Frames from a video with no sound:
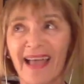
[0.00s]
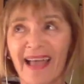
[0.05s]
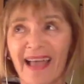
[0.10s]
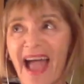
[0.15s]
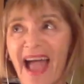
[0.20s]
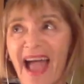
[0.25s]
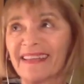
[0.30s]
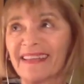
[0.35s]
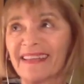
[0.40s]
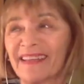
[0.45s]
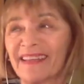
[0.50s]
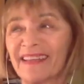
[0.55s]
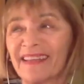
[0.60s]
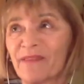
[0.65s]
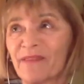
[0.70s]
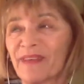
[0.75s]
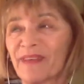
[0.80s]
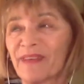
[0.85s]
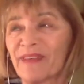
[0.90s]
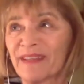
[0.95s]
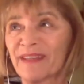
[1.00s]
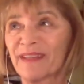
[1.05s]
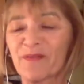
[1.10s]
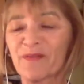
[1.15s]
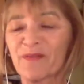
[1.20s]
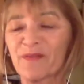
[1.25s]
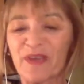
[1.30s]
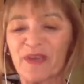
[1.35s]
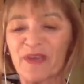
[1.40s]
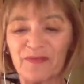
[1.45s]
I, I, love I love
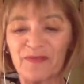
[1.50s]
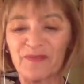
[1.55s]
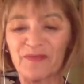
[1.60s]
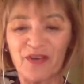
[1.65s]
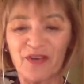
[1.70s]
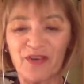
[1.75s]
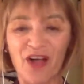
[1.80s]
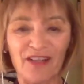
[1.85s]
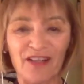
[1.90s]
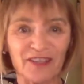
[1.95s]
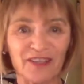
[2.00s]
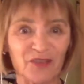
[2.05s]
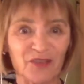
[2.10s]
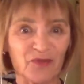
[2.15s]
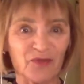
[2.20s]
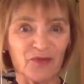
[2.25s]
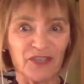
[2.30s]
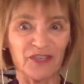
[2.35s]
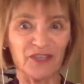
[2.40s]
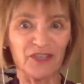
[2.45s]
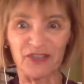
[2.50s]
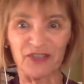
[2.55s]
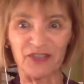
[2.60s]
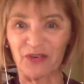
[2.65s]
the way you, you call us creatures,